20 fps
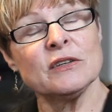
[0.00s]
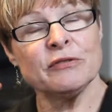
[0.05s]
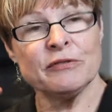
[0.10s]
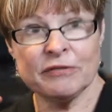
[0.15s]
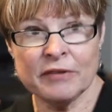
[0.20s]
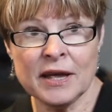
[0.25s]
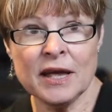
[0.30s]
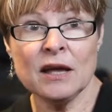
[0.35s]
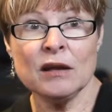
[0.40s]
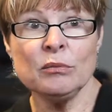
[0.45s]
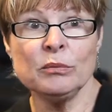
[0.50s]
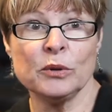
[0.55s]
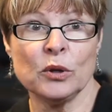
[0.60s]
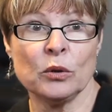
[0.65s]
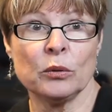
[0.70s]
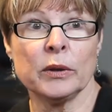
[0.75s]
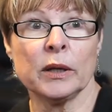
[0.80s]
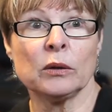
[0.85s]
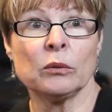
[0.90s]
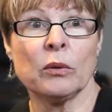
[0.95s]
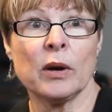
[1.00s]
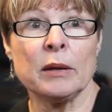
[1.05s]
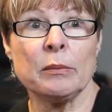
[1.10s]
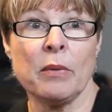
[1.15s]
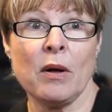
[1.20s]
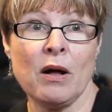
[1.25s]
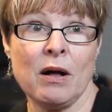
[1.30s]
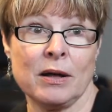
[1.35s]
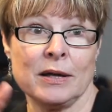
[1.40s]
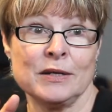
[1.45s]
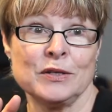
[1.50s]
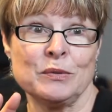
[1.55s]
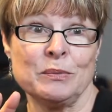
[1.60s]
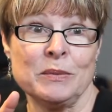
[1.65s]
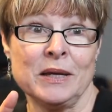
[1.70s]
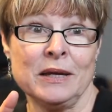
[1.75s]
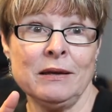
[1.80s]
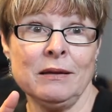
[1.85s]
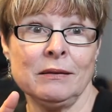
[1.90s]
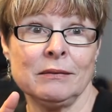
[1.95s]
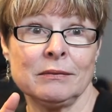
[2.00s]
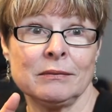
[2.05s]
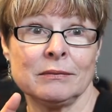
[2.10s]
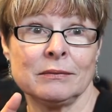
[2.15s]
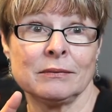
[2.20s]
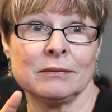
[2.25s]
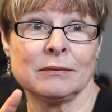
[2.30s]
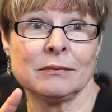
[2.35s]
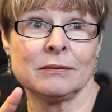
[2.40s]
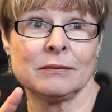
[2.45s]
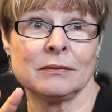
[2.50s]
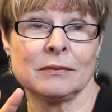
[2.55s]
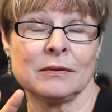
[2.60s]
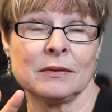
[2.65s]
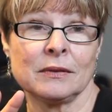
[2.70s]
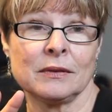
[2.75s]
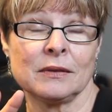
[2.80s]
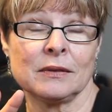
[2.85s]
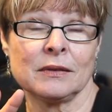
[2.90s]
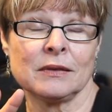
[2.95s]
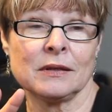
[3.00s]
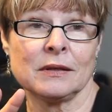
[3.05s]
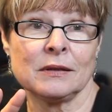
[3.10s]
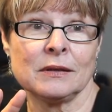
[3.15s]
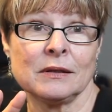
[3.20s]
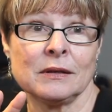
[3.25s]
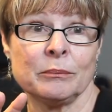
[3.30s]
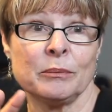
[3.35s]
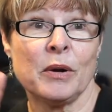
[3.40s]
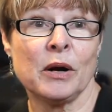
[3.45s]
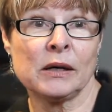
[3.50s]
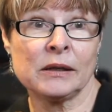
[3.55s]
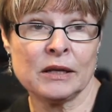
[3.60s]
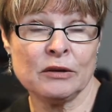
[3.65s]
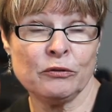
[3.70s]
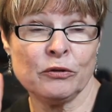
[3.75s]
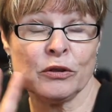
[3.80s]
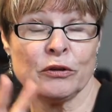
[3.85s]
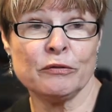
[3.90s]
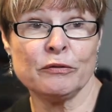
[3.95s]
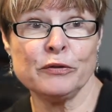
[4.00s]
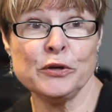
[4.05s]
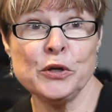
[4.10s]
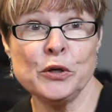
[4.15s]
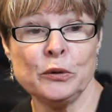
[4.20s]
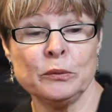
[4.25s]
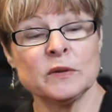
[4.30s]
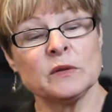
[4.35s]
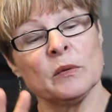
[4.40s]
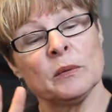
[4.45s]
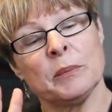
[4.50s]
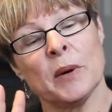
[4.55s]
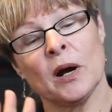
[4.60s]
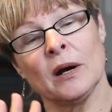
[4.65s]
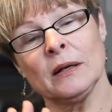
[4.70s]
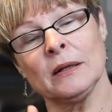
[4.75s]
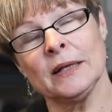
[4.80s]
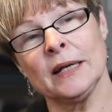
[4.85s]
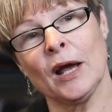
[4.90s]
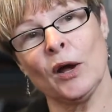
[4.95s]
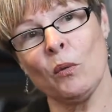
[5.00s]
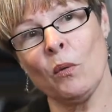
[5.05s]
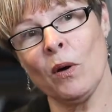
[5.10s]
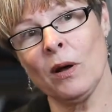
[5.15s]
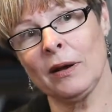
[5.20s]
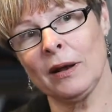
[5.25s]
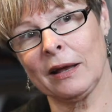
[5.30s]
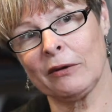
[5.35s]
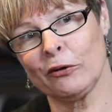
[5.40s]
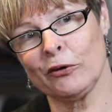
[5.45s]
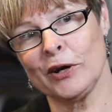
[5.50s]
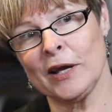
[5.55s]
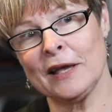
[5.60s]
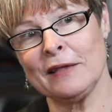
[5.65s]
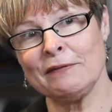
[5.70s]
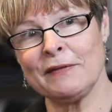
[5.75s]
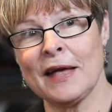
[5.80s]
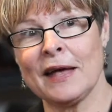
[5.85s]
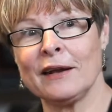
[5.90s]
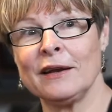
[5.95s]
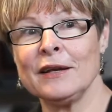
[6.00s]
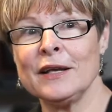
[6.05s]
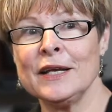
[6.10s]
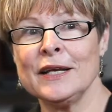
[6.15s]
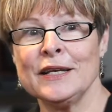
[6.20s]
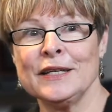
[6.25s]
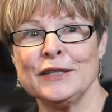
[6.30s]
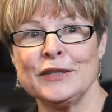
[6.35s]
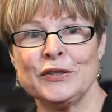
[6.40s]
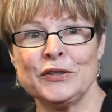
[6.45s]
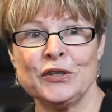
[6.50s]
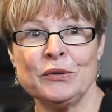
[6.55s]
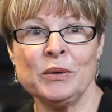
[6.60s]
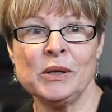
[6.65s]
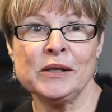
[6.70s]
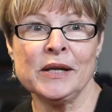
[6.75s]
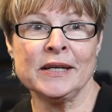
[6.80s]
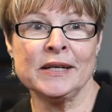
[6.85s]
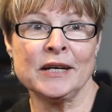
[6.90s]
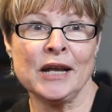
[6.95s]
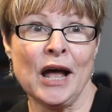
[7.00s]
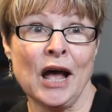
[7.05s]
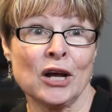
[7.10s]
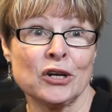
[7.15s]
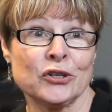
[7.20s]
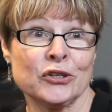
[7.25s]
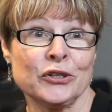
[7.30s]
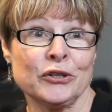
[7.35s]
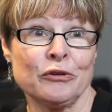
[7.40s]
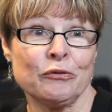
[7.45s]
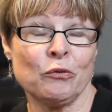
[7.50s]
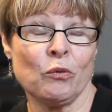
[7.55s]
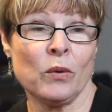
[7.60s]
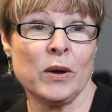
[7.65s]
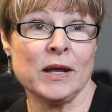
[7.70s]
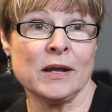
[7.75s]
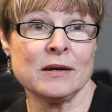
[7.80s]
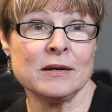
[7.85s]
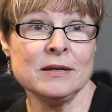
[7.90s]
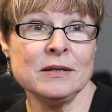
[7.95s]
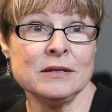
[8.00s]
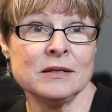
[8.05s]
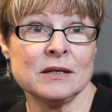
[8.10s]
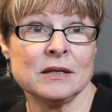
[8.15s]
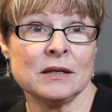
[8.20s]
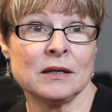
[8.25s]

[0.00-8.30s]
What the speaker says: a fan blowing right behind me, partly for the fumes, but partly I want to create that simulated action of wind.